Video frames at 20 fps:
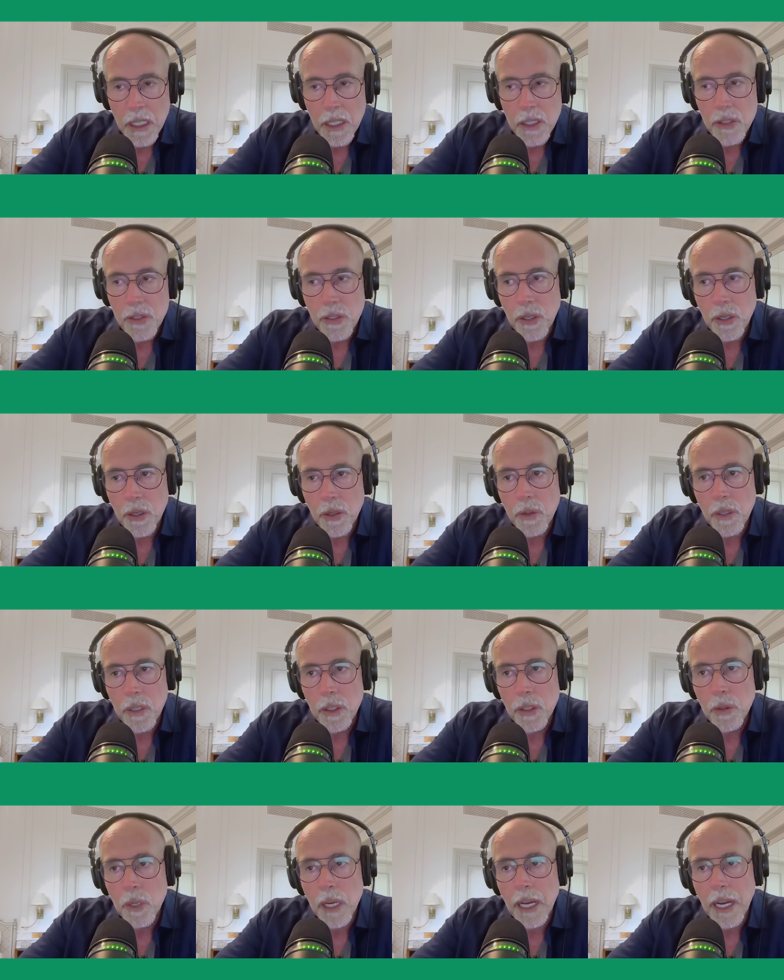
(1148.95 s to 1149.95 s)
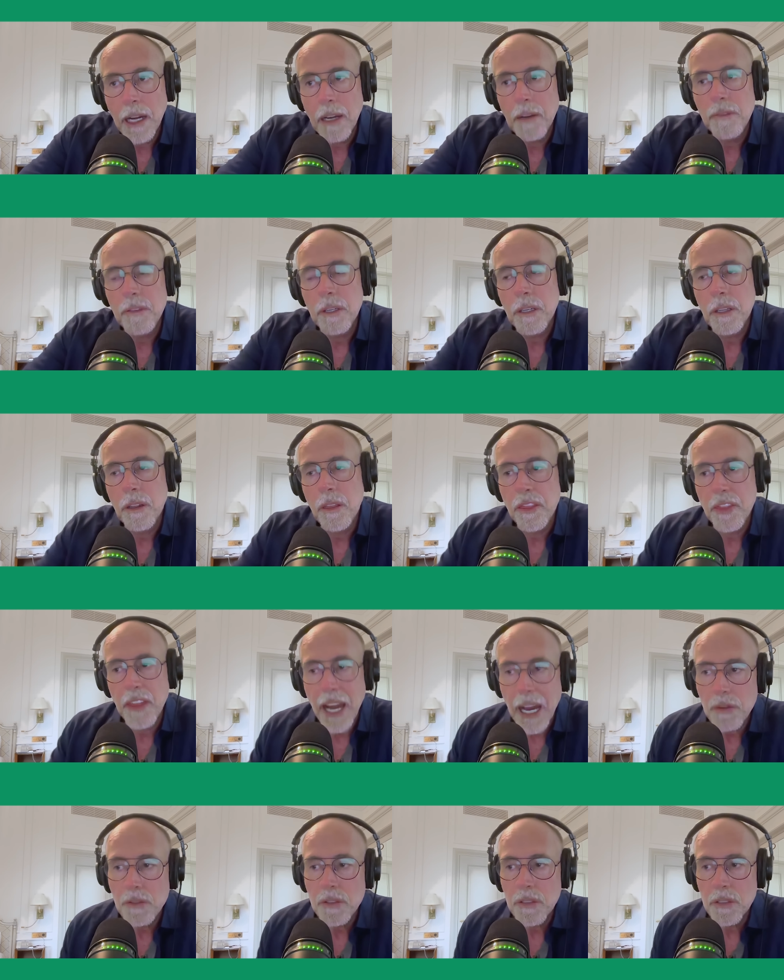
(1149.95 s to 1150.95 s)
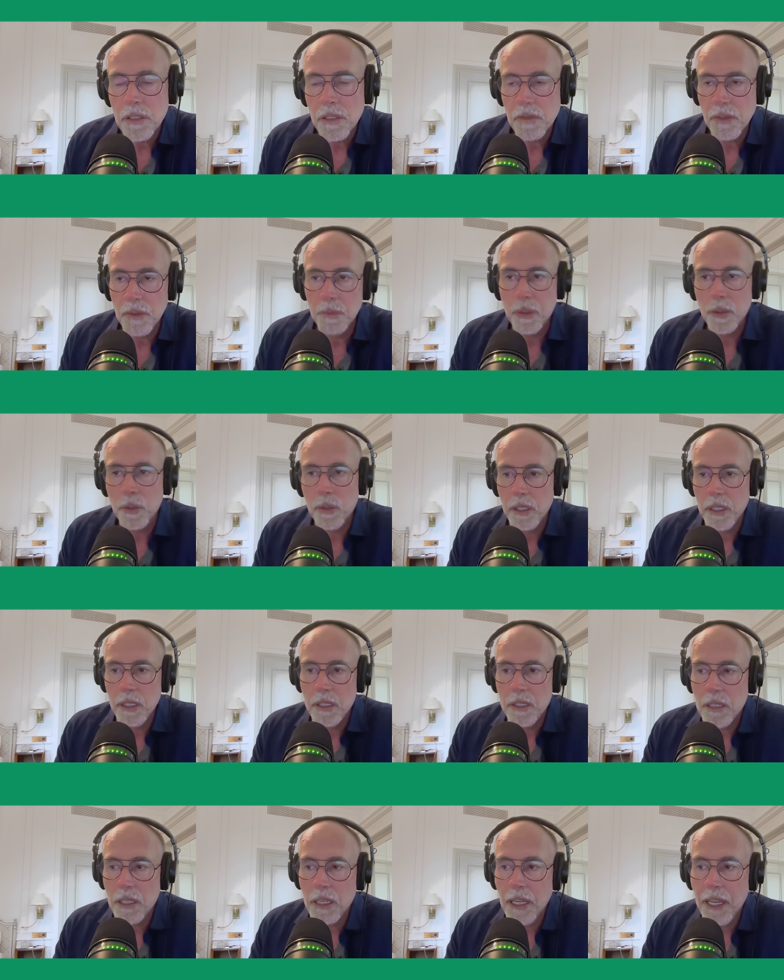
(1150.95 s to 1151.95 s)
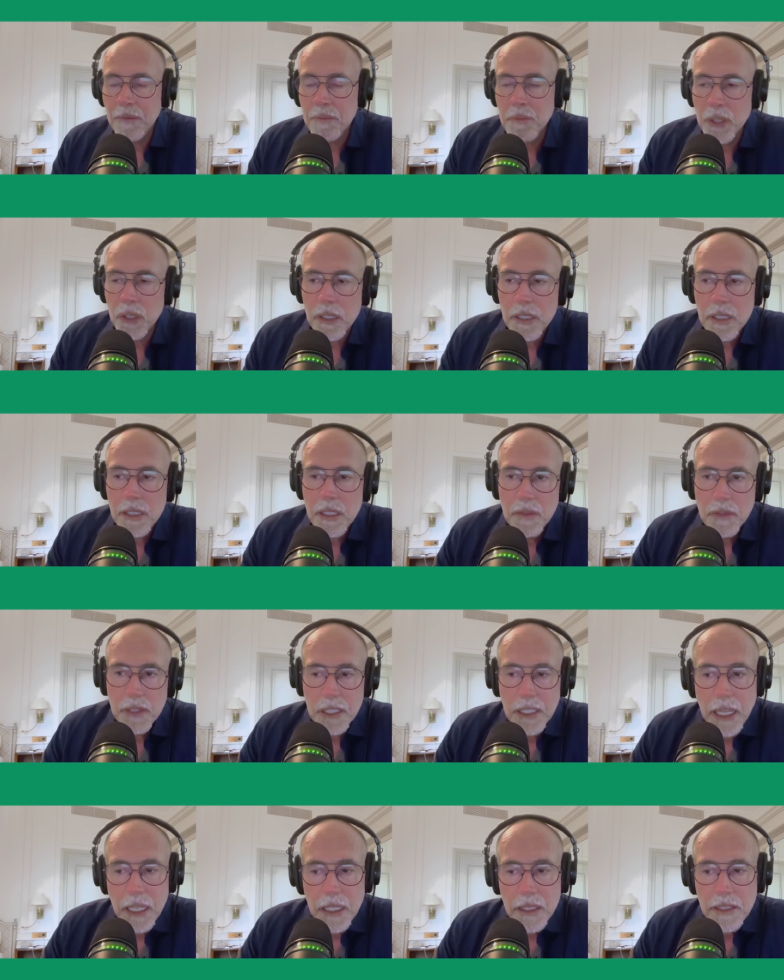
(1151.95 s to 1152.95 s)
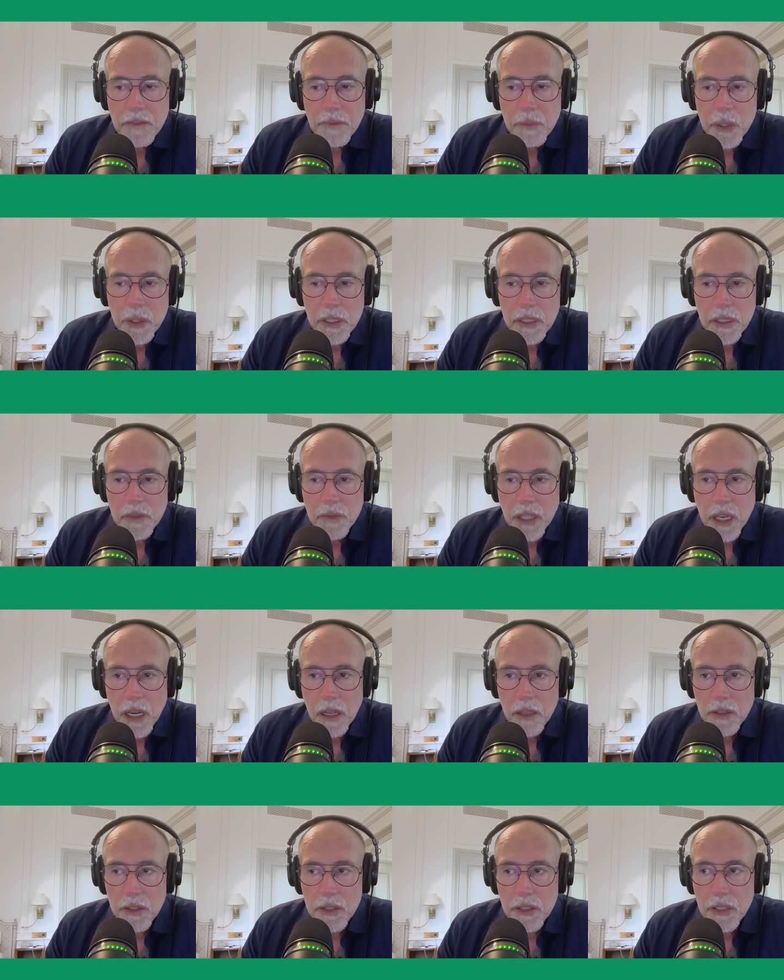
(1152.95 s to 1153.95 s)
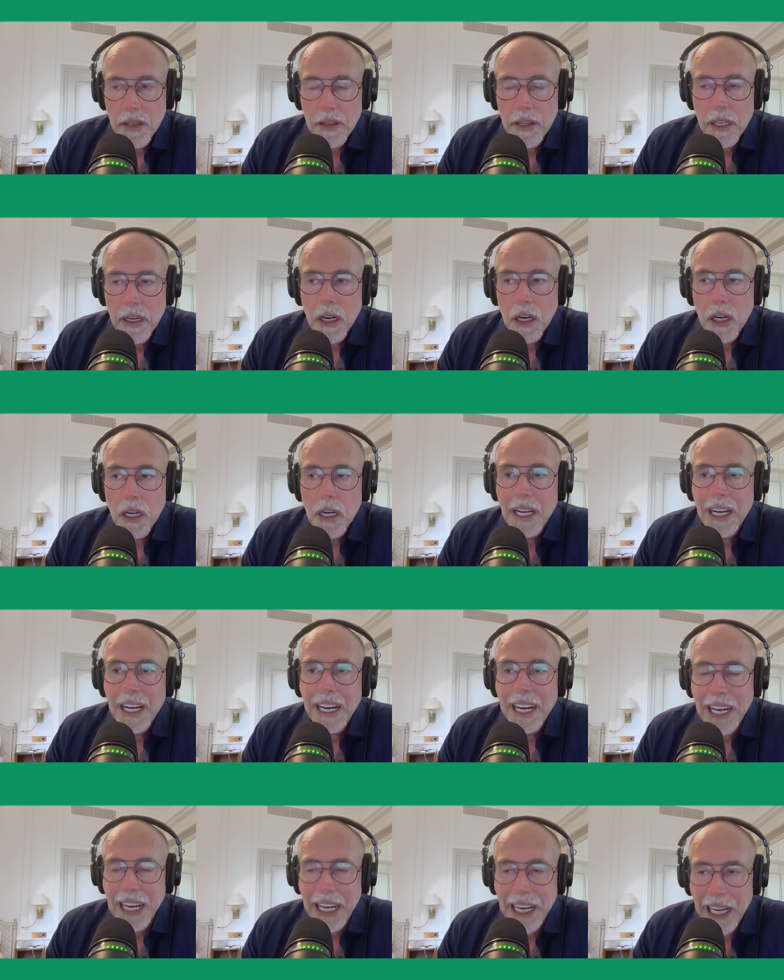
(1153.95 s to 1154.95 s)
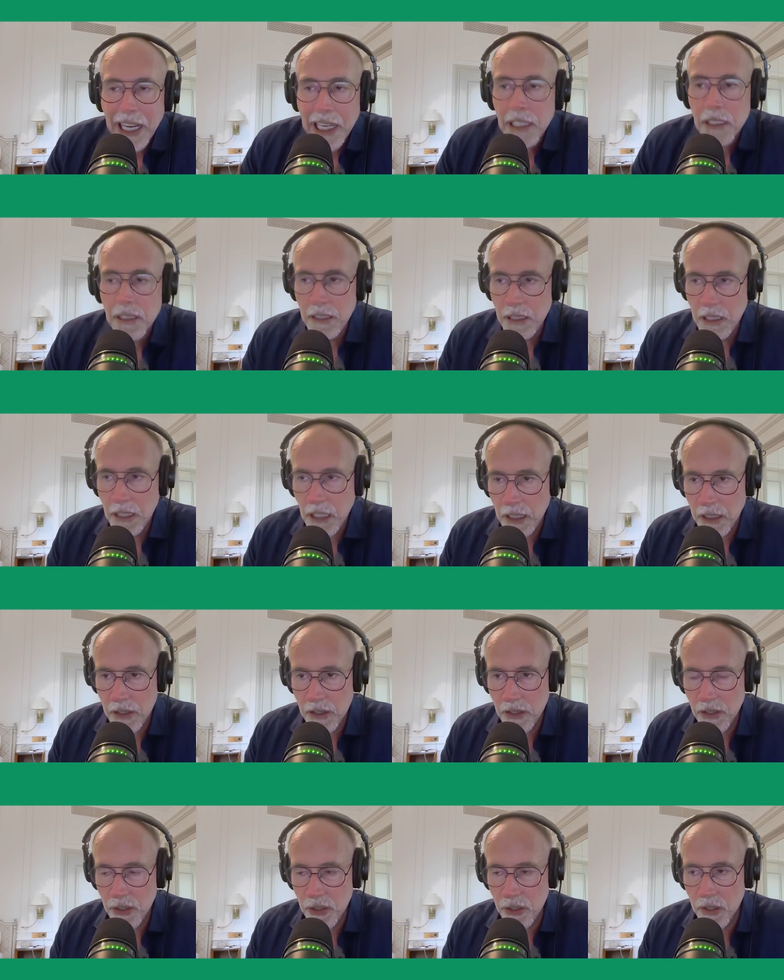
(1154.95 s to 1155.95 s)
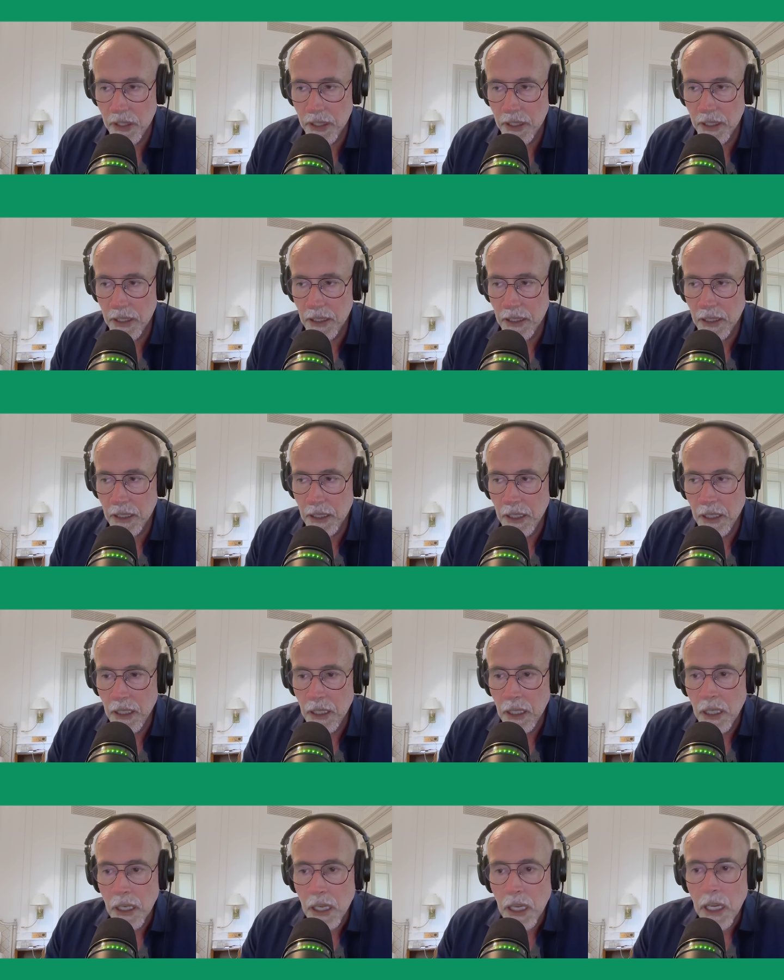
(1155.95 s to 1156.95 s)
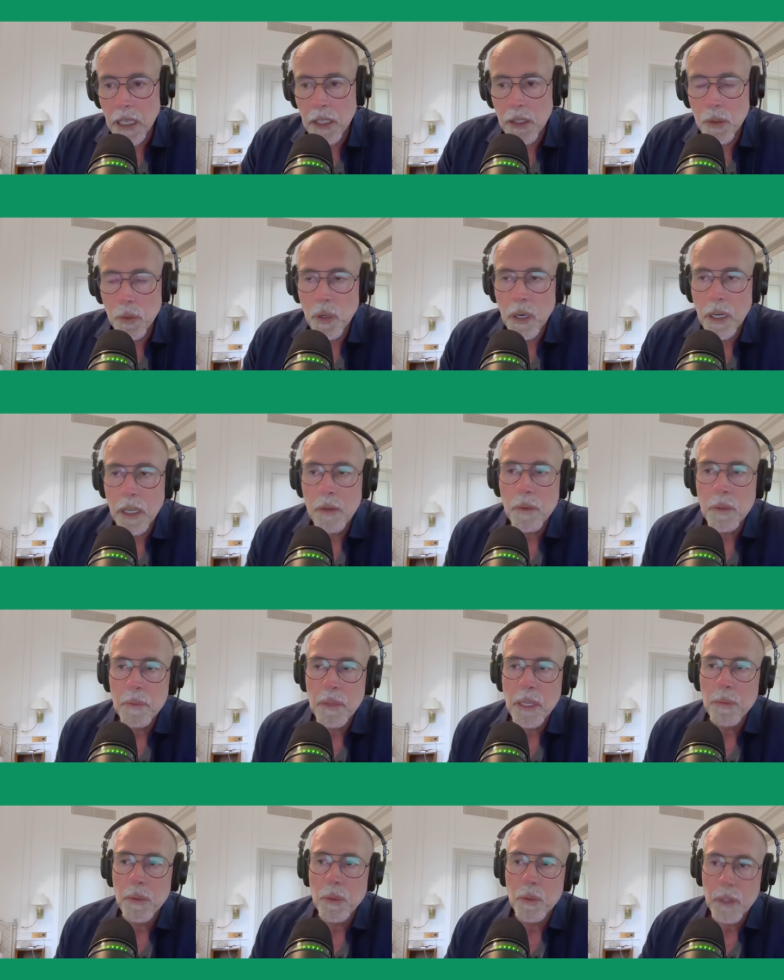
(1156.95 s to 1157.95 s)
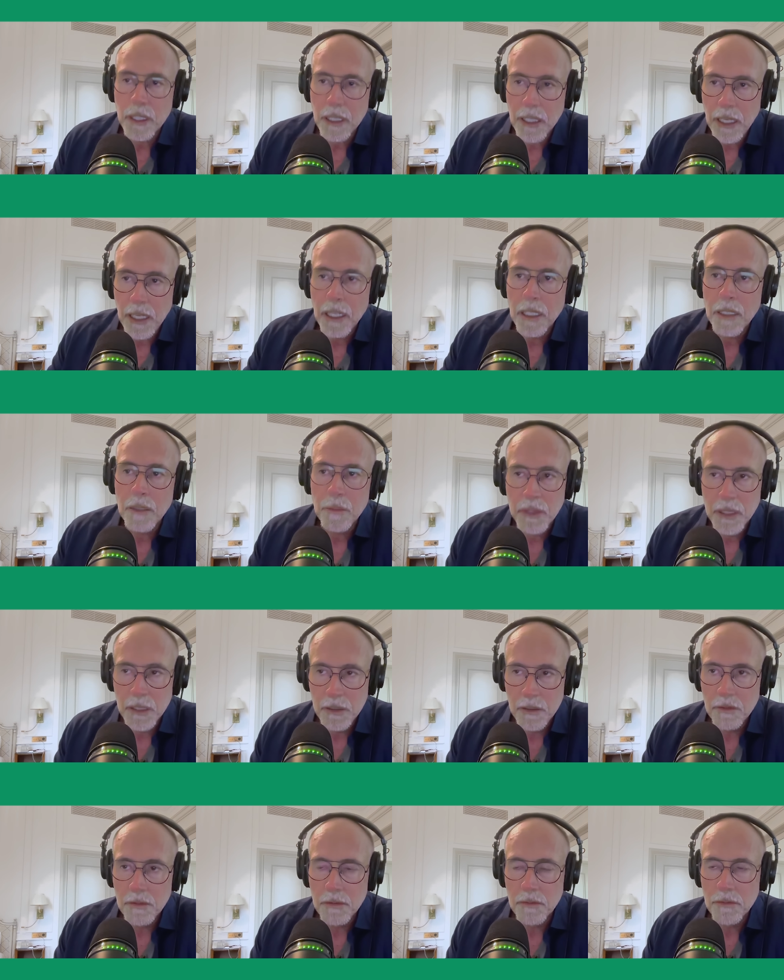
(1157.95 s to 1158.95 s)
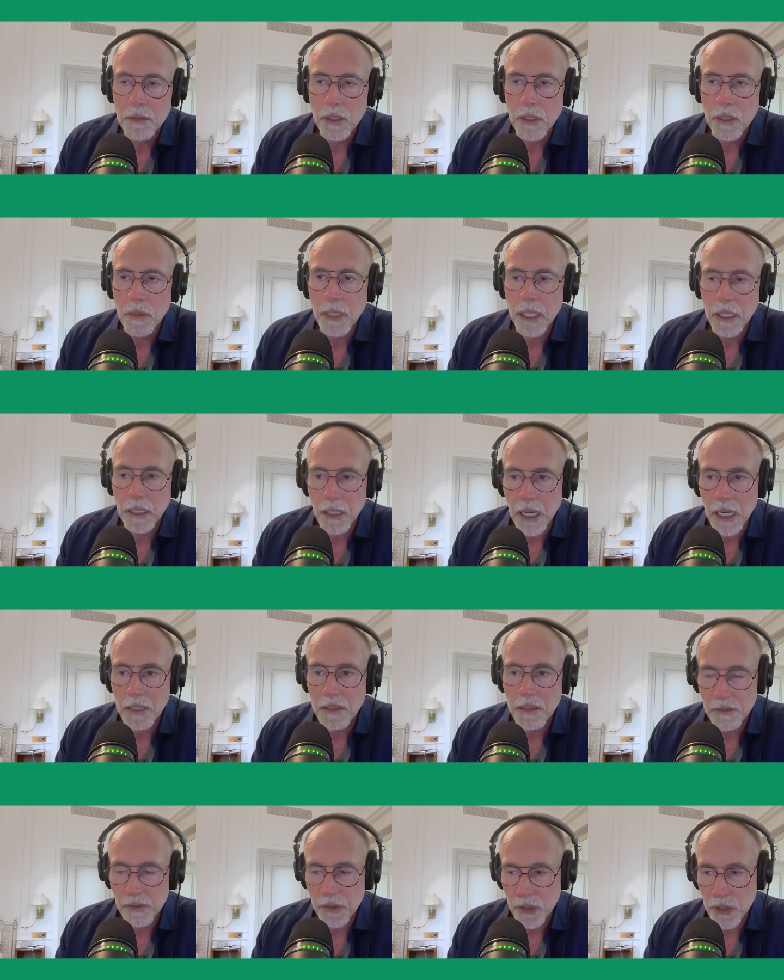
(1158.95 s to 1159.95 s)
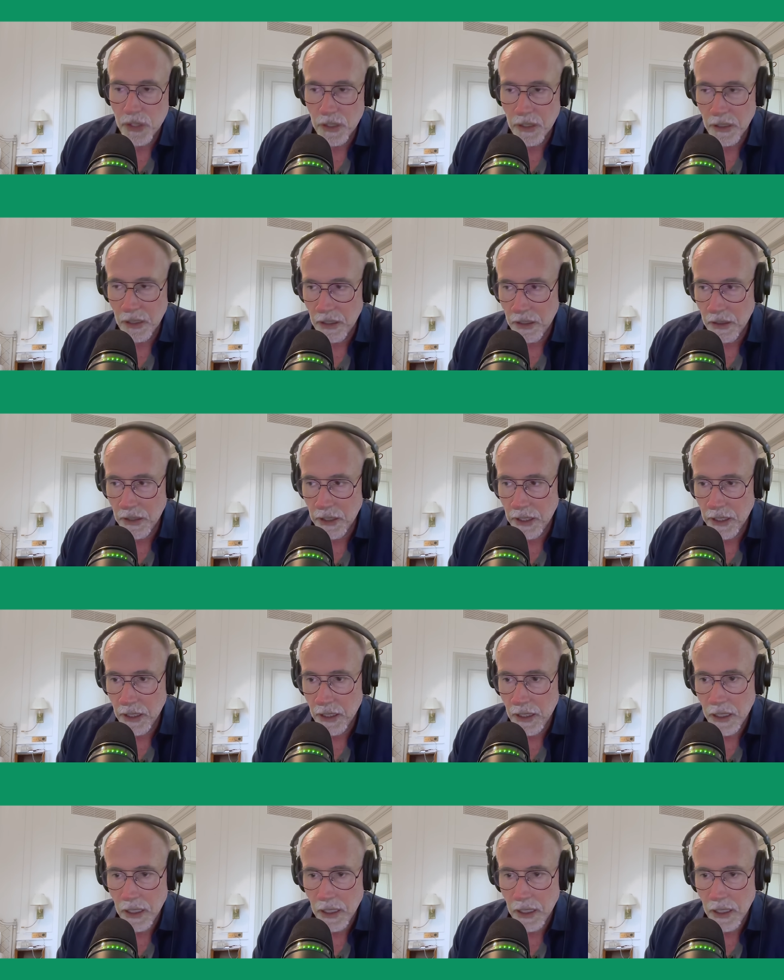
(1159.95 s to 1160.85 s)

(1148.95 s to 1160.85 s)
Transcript: So you have thousands of employees that have millions, even tens of millions of dollars that are highly concentrated. And you want to remember what Kahneman wrote about loss aversion theory.